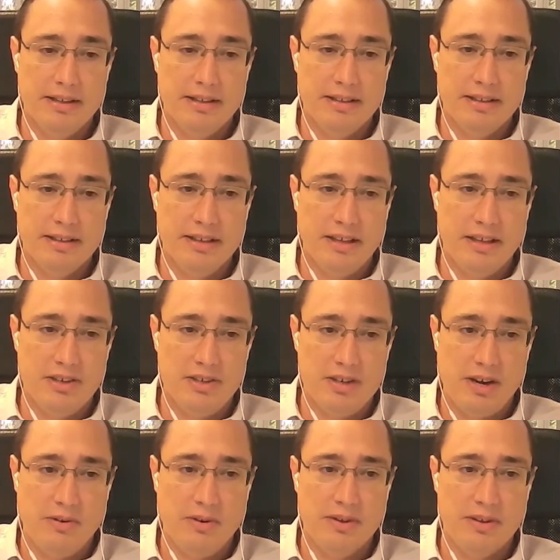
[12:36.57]
in
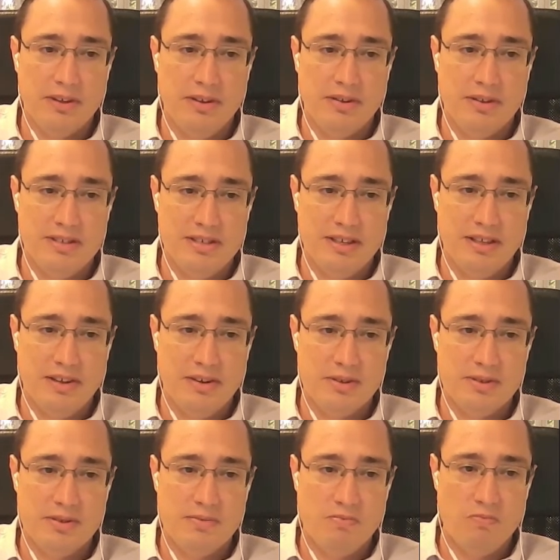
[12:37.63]
general, you can see
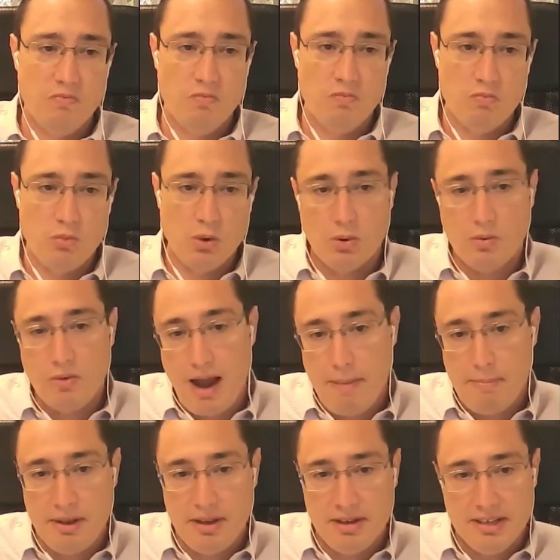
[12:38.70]
there's more
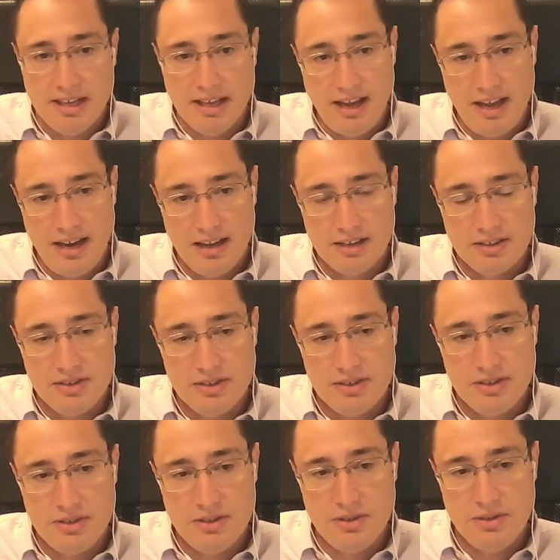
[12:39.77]
rapid kinetics
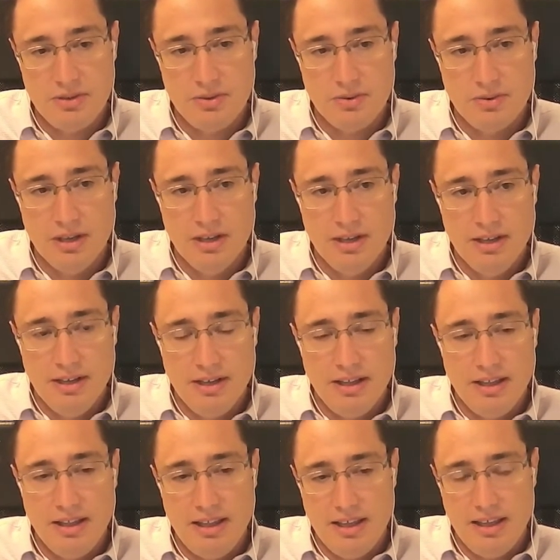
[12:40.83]
to
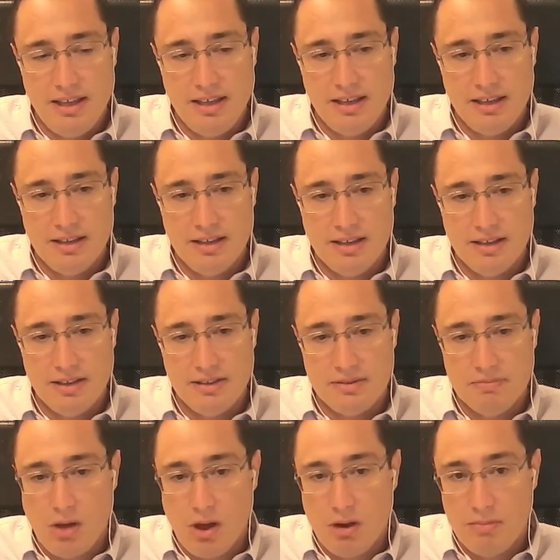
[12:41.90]
the
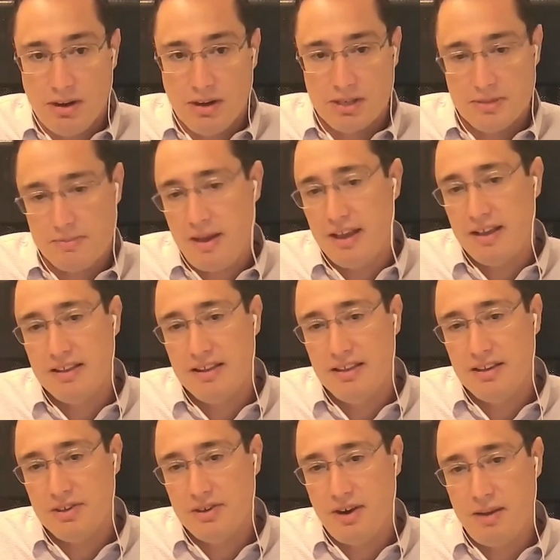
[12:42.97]
monomeric spike than the
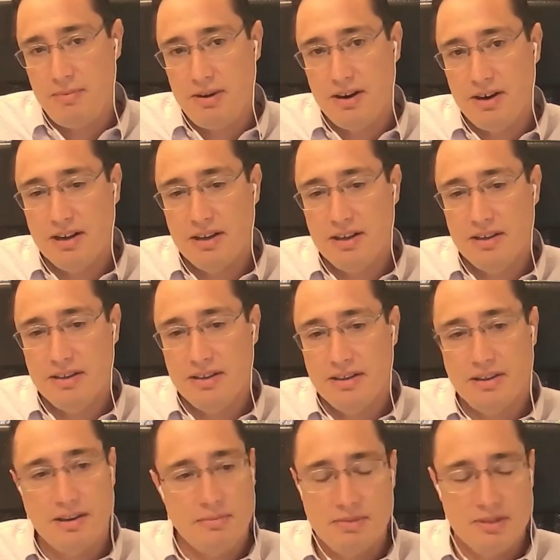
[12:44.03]
trimeric,
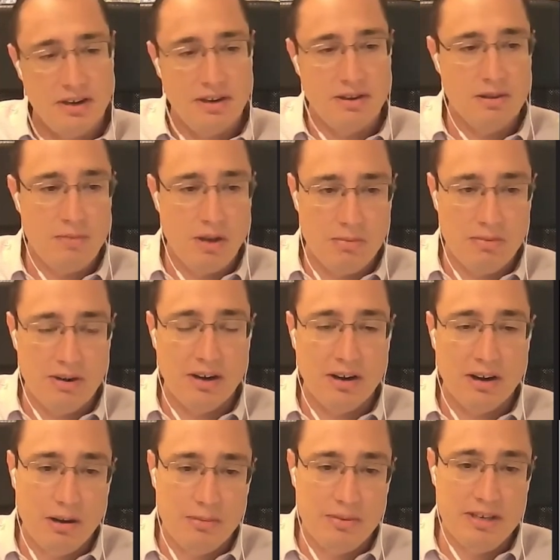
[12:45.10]
the monomeric
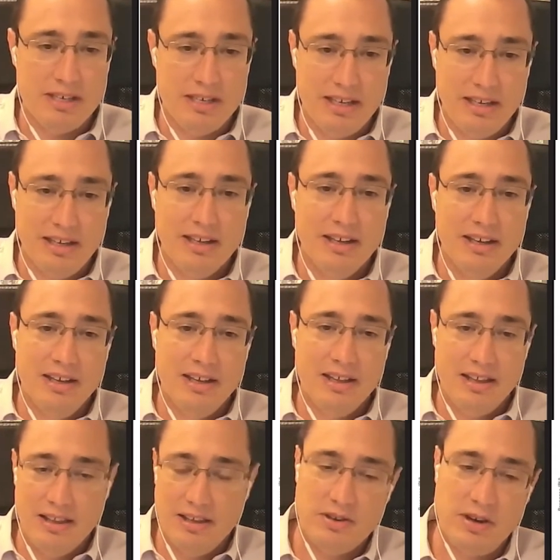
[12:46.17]
RBD than
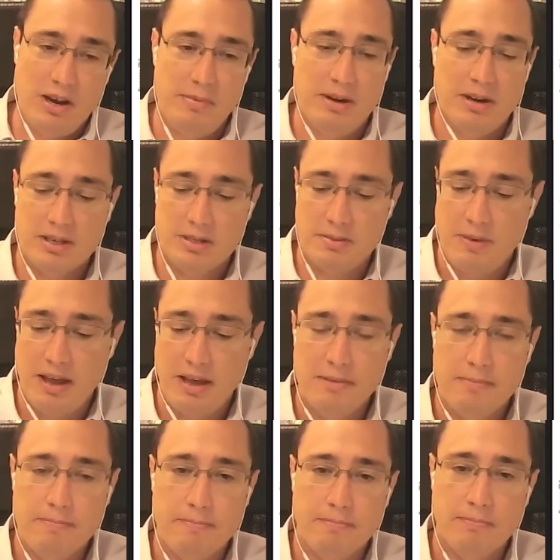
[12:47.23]
the trimeric spike.
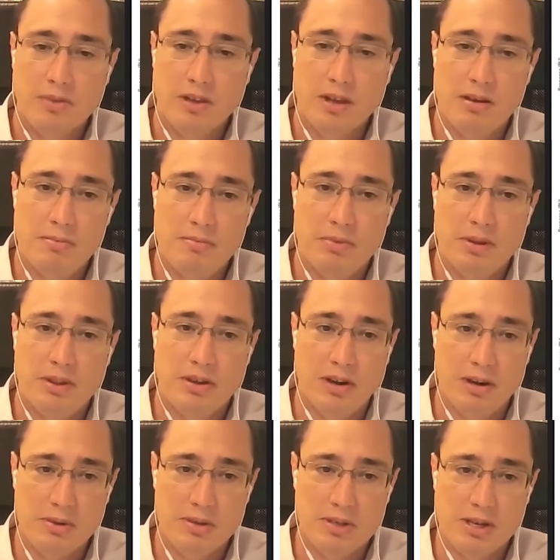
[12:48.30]
But they're
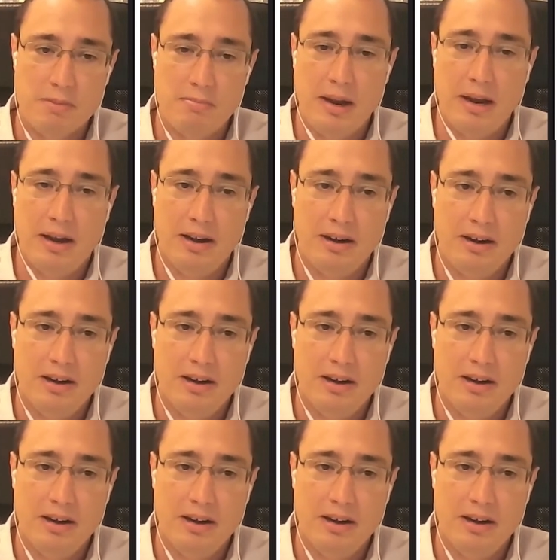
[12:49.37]
able to compare